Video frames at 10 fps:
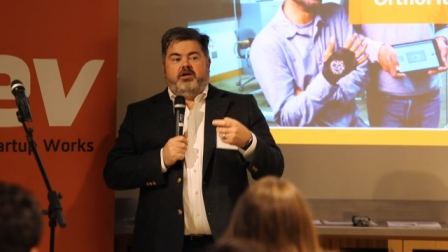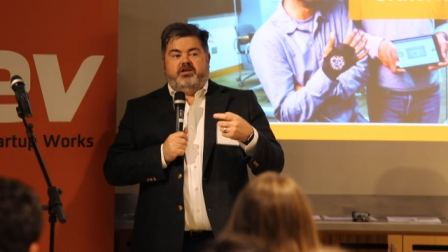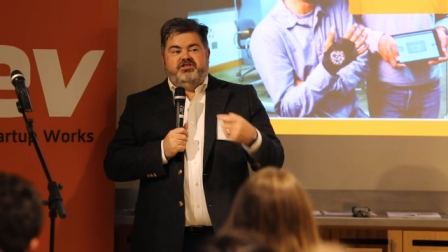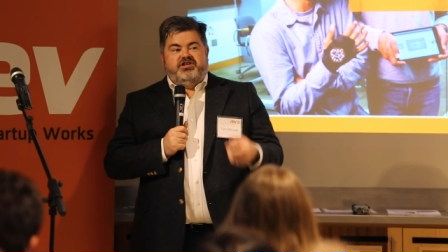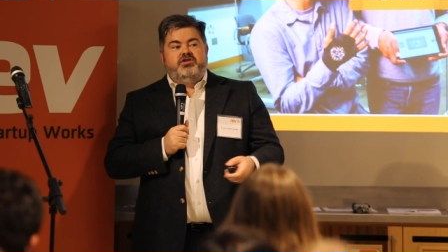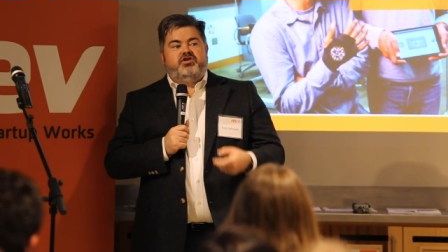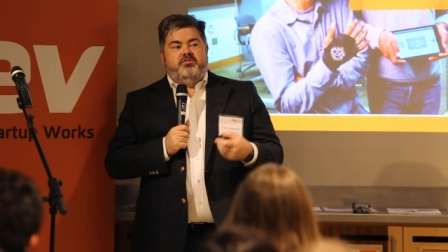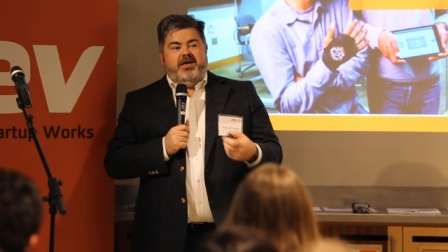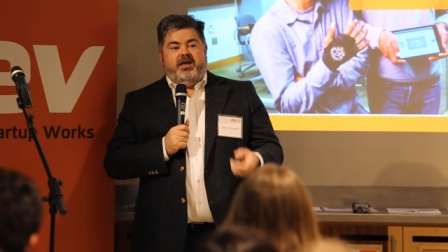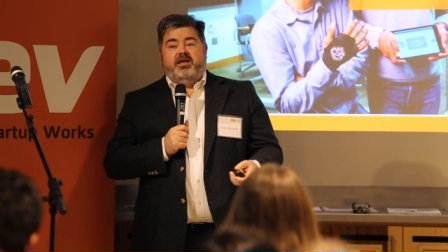continue to
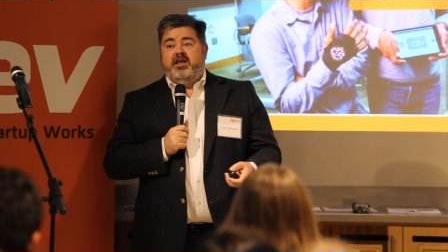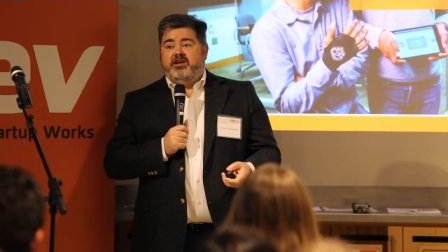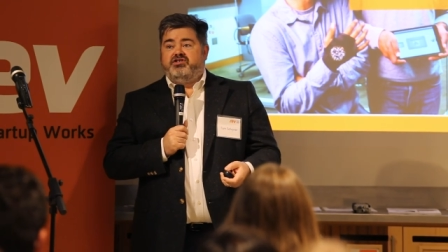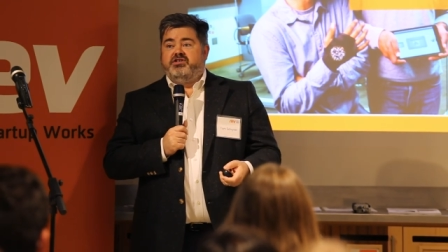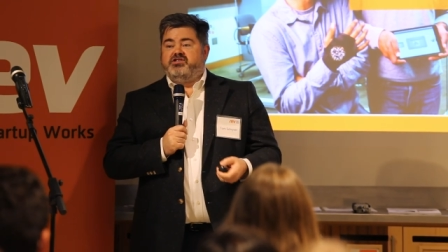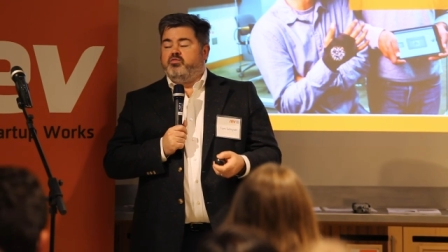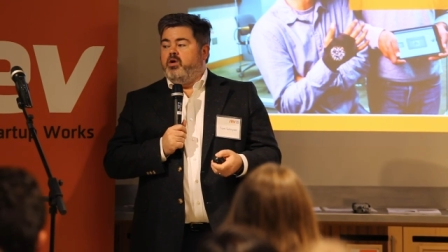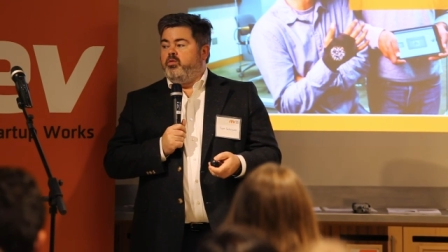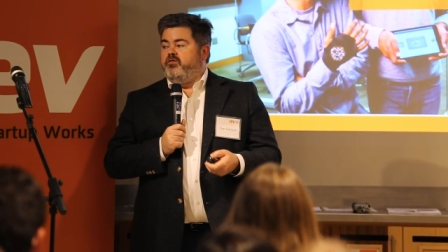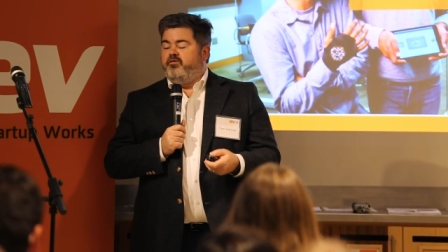make connections. And
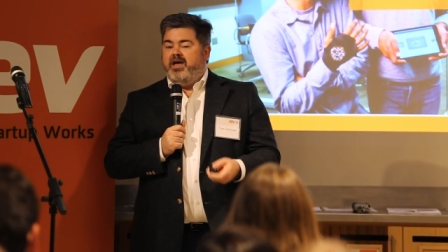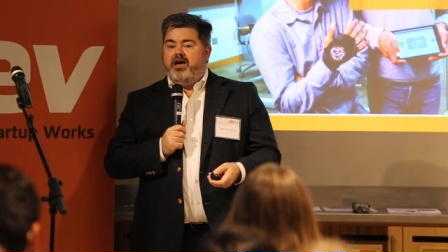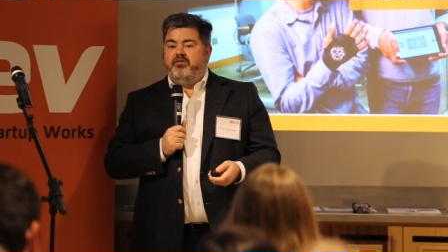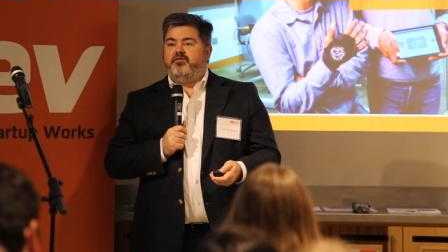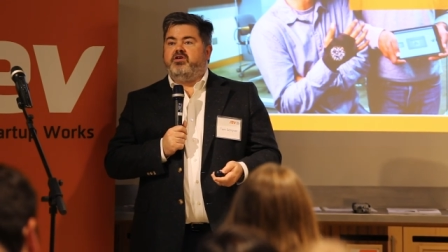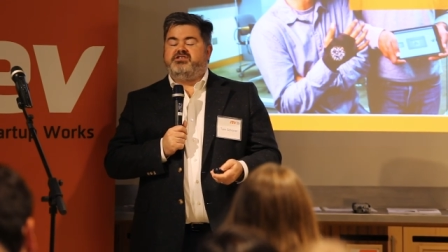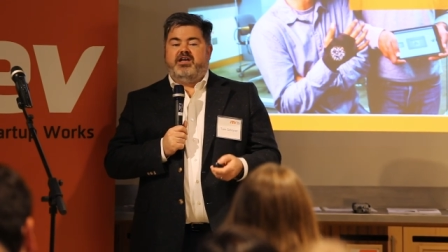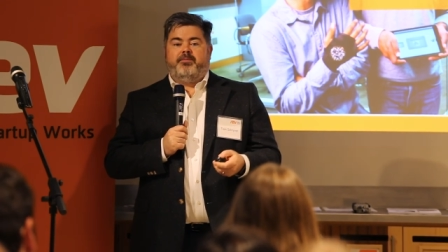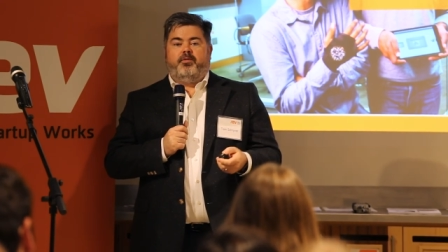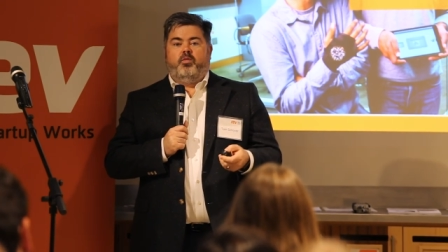what we found, for
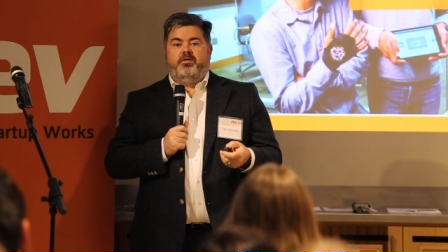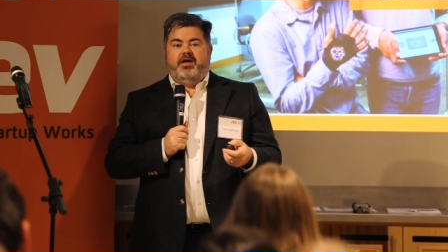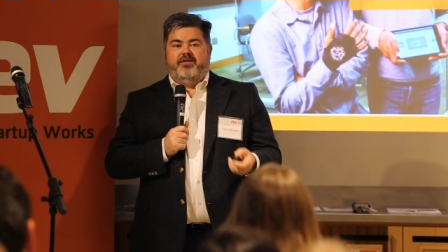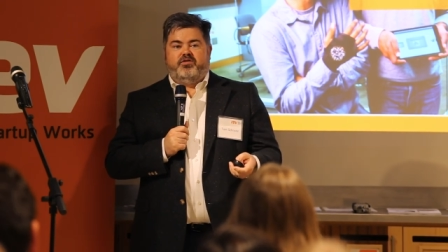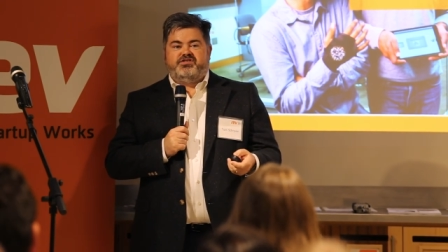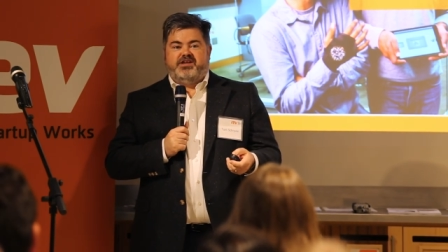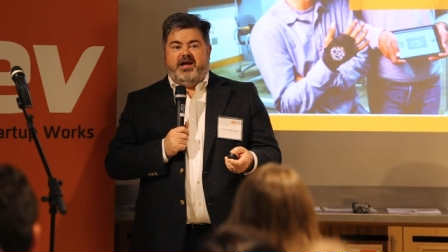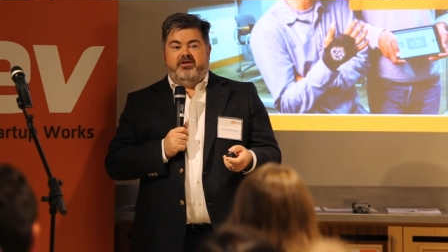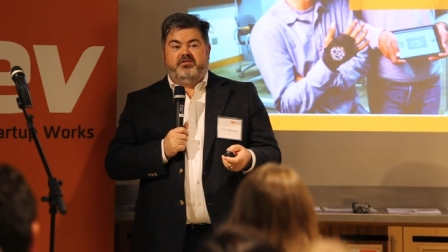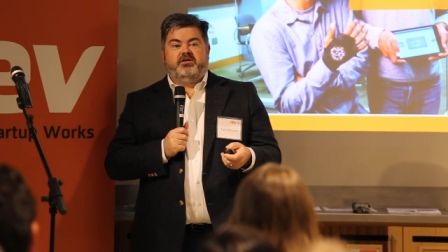example, with
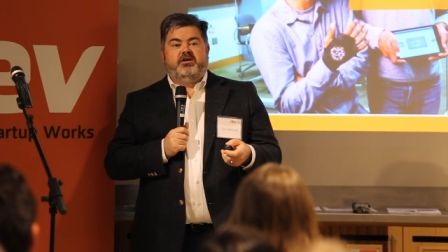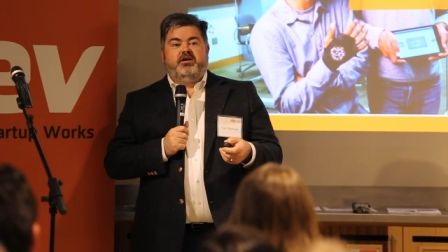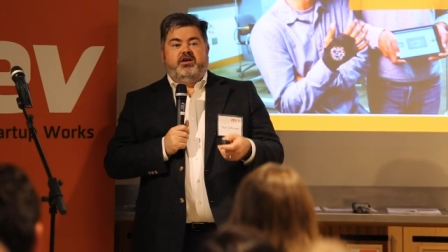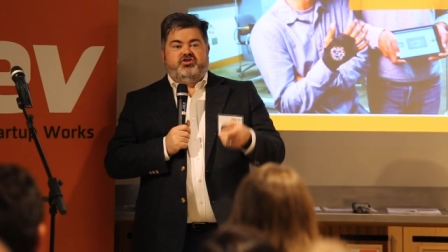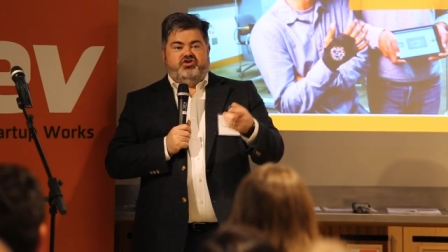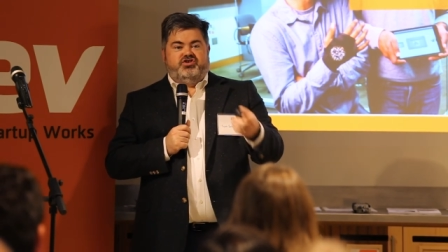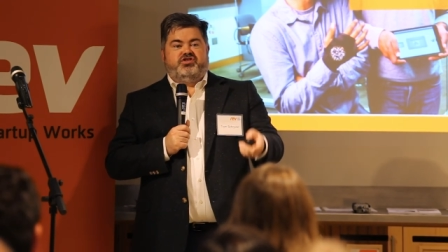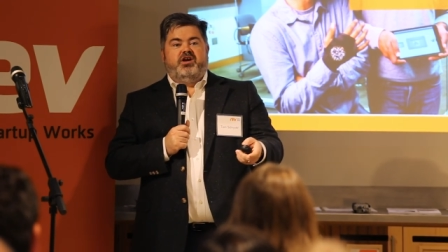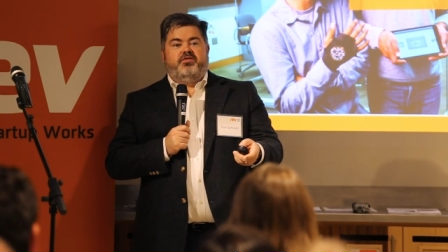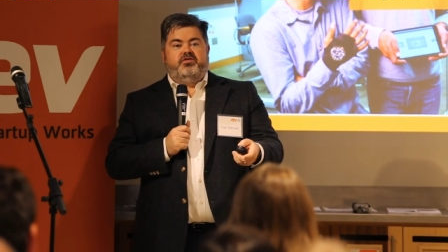Eversound, is just
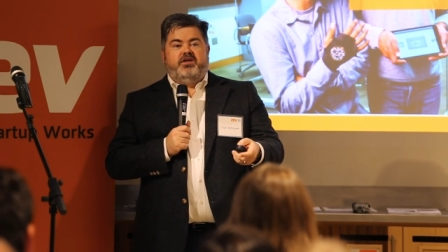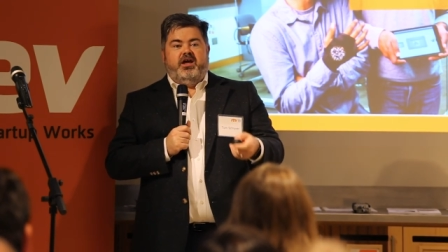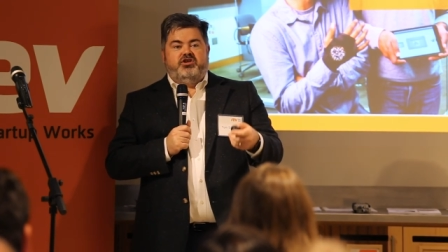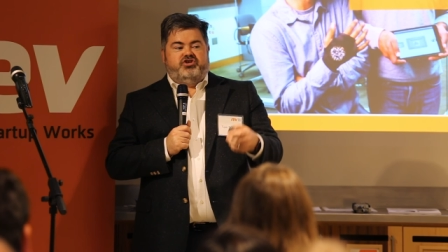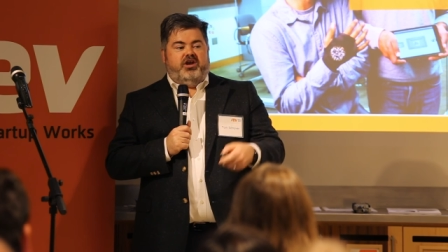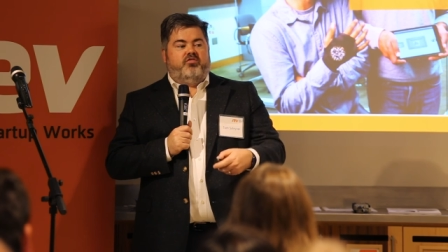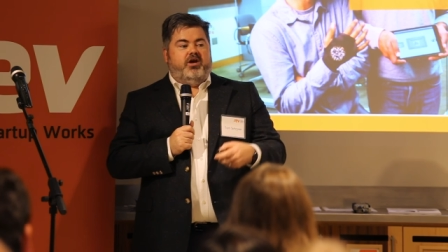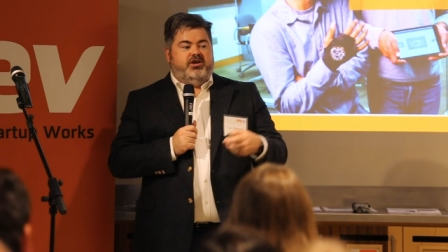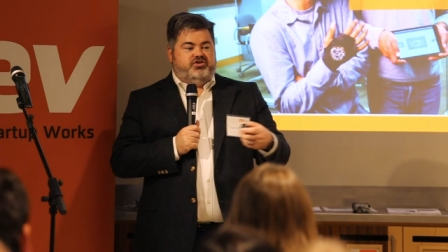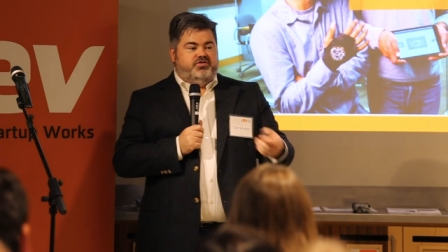the other day, Jake
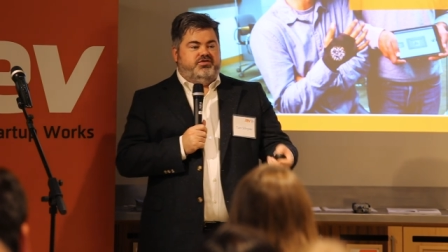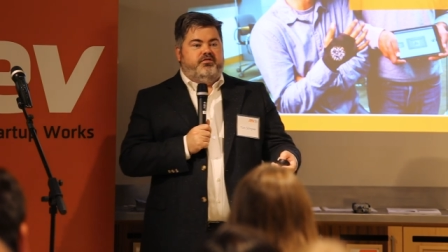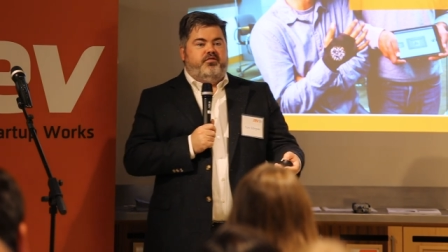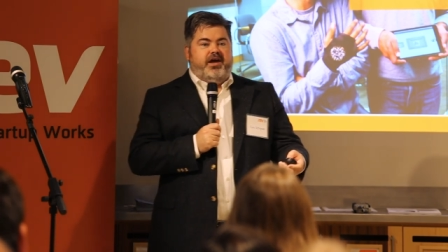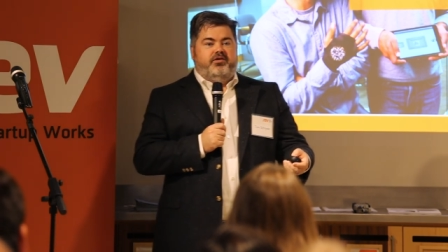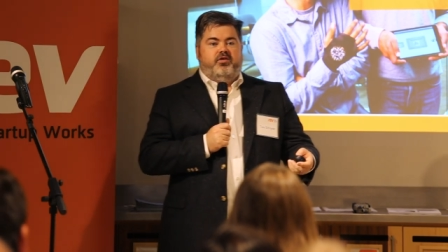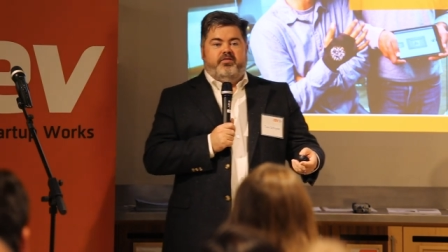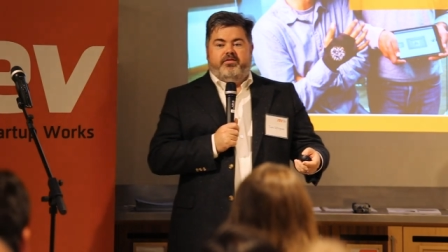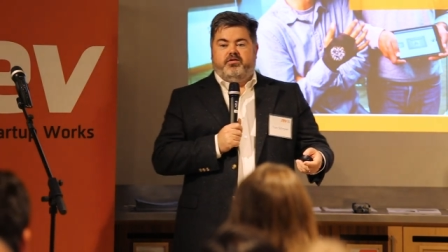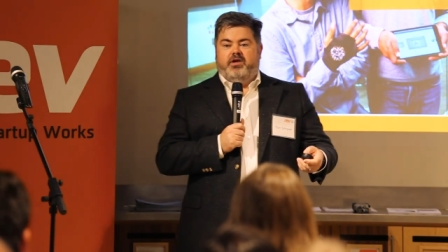Rice, who's the founder of
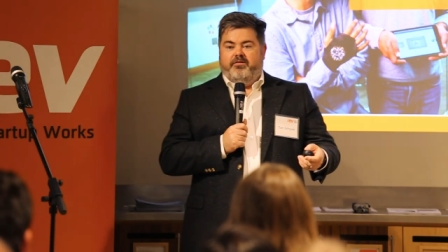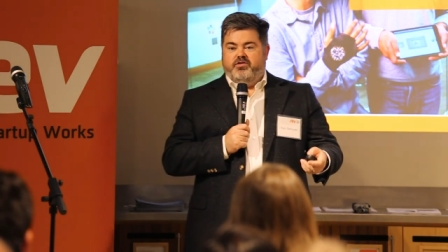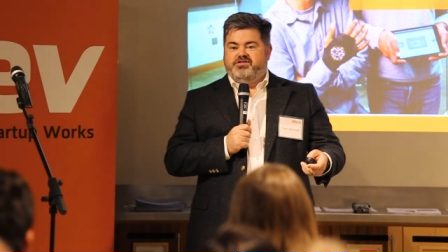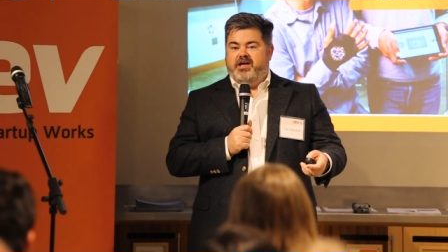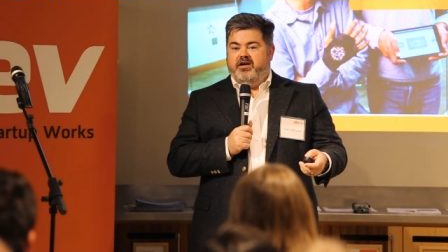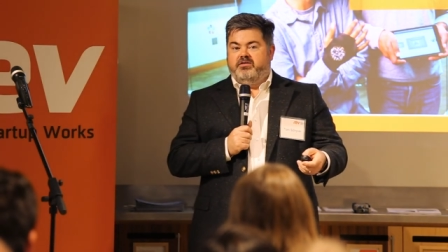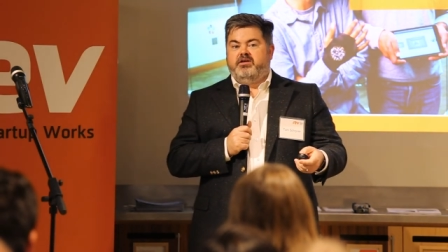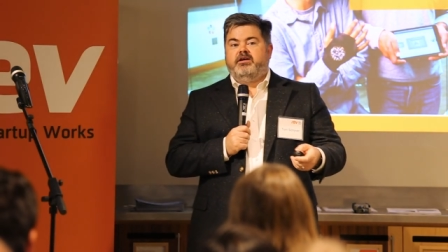Eversound,